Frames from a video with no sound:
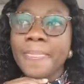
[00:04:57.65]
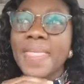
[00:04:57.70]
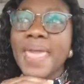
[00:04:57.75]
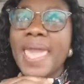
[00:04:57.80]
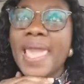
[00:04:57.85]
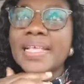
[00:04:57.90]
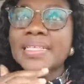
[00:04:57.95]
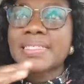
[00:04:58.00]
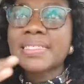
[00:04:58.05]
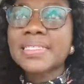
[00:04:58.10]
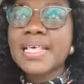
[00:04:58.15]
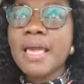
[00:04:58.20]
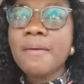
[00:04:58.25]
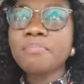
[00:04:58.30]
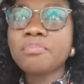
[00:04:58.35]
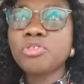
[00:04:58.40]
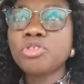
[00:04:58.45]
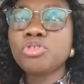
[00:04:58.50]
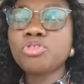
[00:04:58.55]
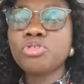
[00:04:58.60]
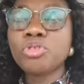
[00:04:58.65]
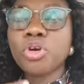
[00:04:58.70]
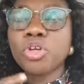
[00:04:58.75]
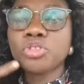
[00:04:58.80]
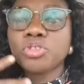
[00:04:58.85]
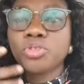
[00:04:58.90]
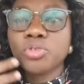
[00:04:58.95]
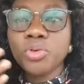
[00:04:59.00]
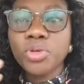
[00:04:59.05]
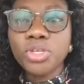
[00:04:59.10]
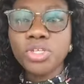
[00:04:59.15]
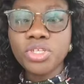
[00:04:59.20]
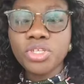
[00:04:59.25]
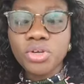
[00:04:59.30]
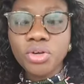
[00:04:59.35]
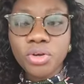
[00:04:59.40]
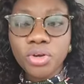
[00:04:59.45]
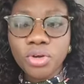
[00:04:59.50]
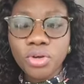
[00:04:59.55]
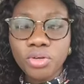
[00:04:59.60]
except you're running
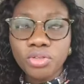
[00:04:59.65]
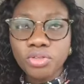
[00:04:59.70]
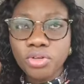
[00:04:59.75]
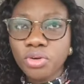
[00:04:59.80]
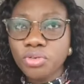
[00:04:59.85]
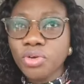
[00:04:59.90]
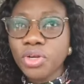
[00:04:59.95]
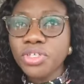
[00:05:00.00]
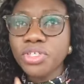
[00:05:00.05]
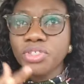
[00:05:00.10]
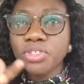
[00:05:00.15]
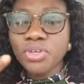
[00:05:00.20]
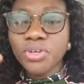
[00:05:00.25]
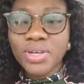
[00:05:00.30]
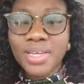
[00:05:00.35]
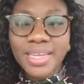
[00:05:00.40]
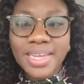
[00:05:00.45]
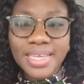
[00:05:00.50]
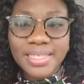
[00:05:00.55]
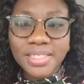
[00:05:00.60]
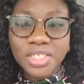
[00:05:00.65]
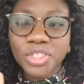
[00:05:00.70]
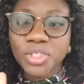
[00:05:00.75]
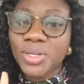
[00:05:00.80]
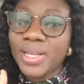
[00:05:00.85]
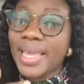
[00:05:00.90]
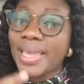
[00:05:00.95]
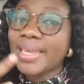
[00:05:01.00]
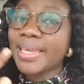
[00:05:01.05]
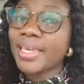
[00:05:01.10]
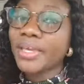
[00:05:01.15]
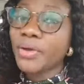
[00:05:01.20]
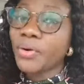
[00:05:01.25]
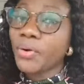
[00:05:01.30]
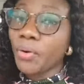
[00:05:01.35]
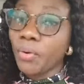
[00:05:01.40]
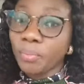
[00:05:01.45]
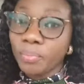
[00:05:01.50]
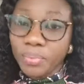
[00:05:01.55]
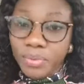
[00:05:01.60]
your organization like a
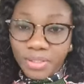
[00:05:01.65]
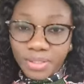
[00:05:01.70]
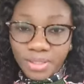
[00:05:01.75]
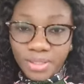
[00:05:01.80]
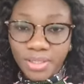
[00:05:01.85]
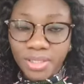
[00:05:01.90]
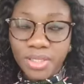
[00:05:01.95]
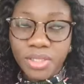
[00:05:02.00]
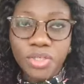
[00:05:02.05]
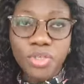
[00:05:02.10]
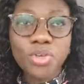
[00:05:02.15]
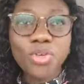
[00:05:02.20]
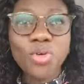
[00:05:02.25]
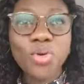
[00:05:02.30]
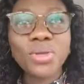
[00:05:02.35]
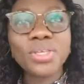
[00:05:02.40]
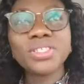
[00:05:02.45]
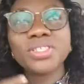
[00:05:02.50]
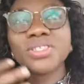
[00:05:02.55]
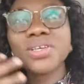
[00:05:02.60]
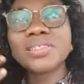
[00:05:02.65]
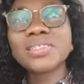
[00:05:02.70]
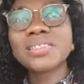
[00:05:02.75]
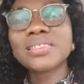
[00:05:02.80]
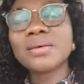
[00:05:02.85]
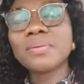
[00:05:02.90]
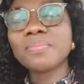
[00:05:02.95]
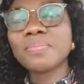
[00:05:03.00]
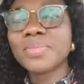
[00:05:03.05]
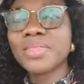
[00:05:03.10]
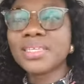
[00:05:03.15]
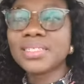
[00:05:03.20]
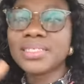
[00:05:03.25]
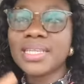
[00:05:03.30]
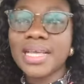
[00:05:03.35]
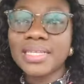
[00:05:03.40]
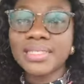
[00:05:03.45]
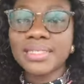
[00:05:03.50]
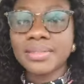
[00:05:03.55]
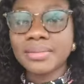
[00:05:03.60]
hobby. You know, it's just something
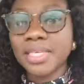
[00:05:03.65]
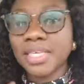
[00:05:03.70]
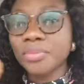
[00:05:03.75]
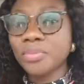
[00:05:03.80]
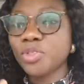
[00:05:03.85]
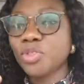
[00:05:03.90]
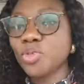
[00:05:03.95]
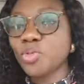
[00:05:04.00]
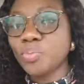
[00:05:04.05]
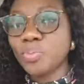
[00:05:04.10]
that keeps you